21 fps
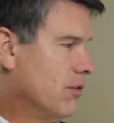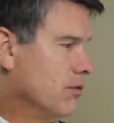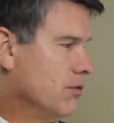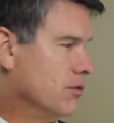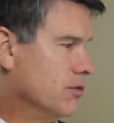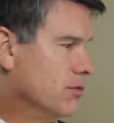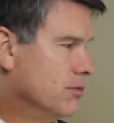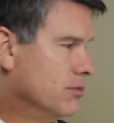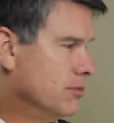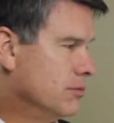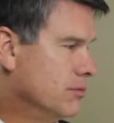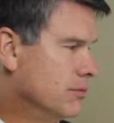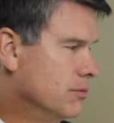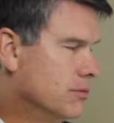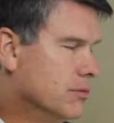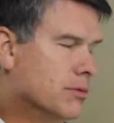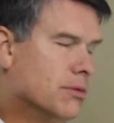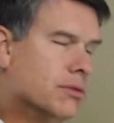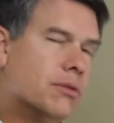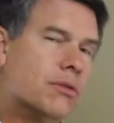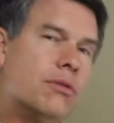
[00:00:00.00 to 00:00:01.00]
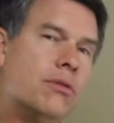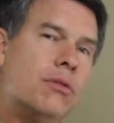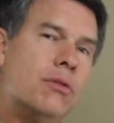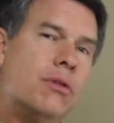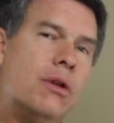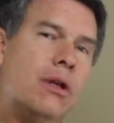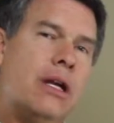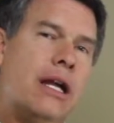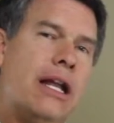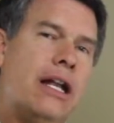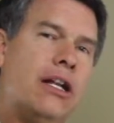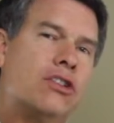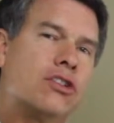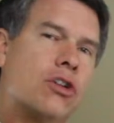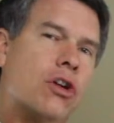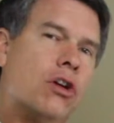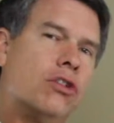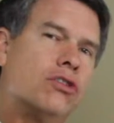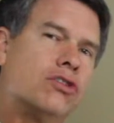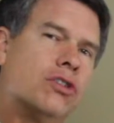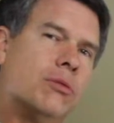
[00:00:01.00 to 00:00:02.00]
And it's going
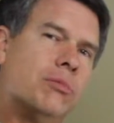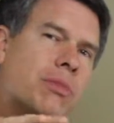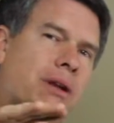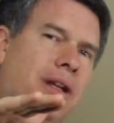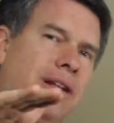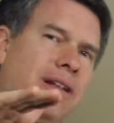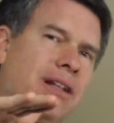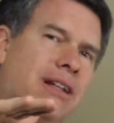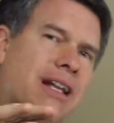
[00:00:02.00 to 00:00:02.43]
to also be